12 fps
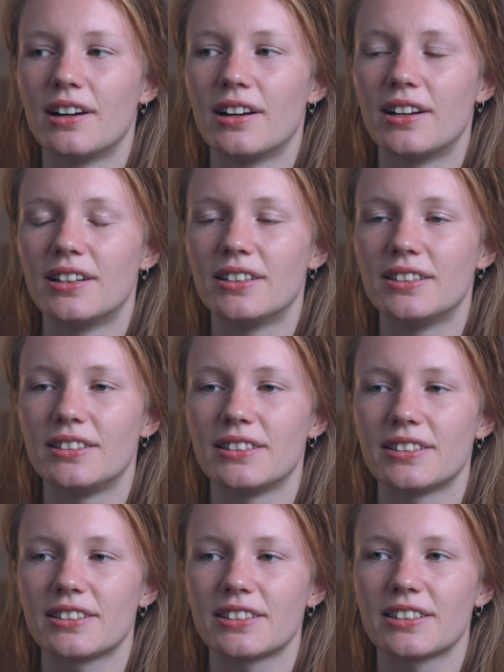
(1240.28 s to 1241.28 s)

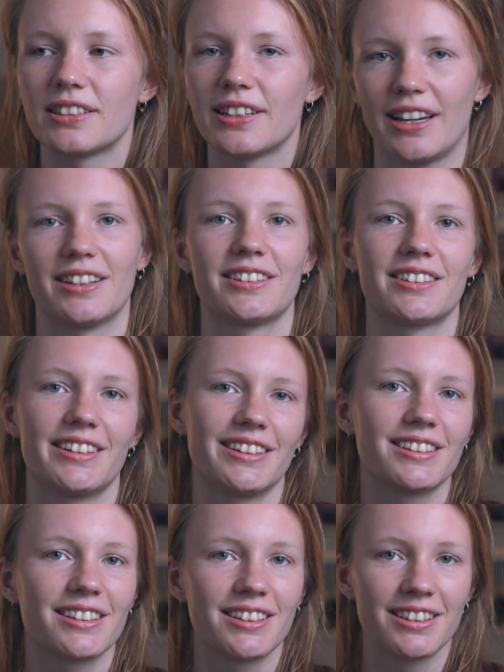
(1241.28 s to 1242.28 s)
And yeah, so
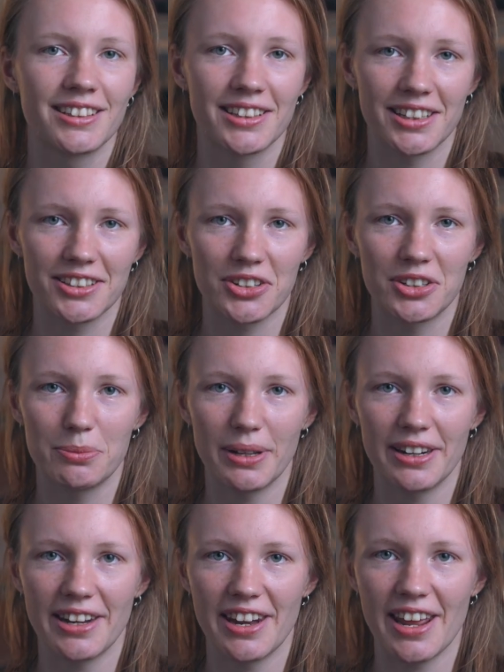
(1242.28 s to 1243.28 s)
that's going to be
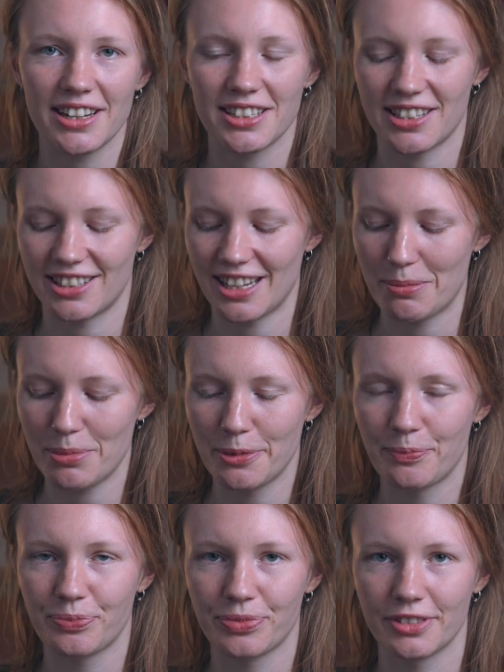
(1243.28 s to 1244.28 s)
the next step
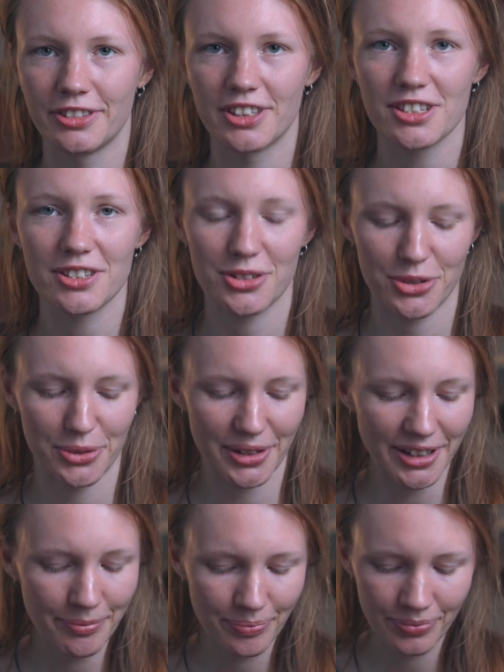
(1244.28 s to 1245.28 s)
in this
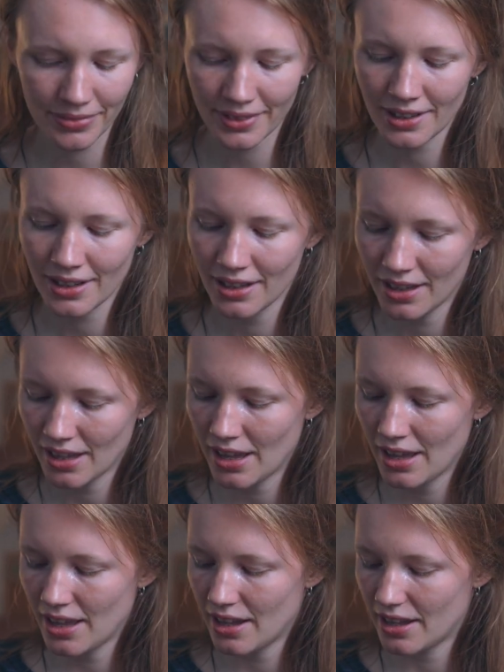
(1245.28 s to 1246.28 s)
journey.
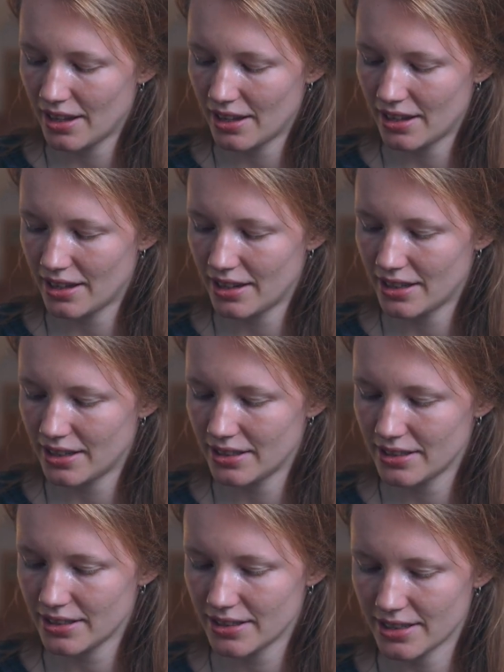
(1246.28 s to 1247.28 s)

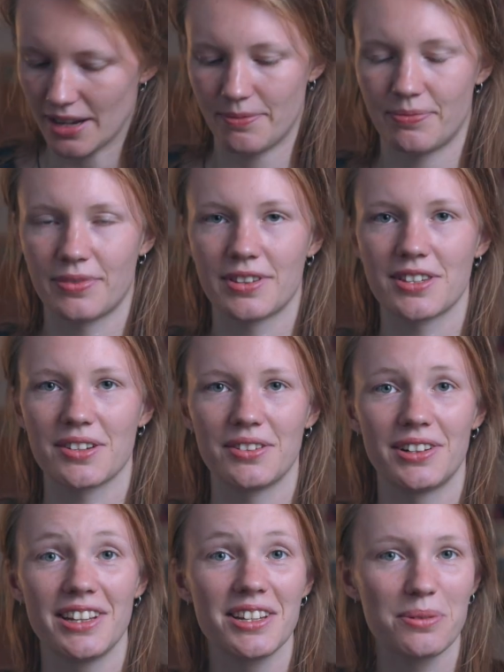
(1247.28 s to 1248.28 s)
And yeah, so
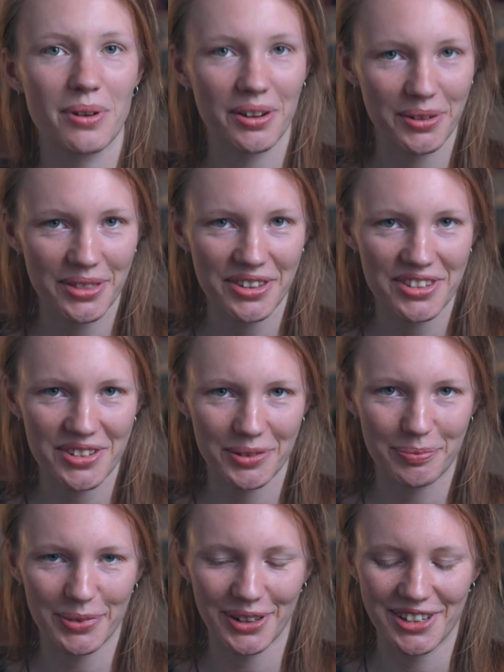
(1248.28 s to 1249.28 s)
these were all the
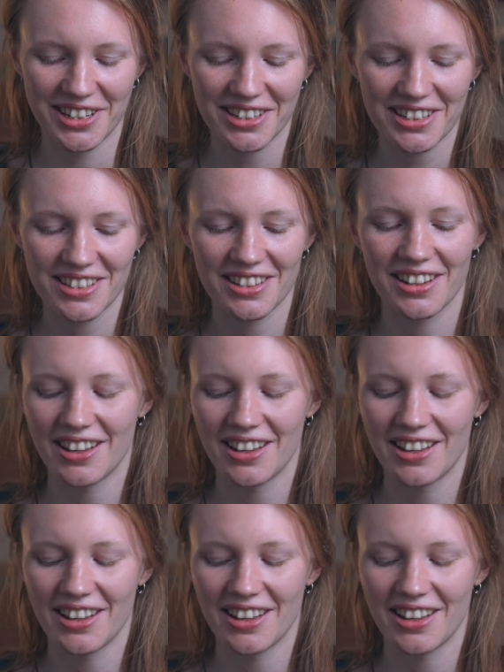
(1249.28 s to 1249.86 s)
soap projects.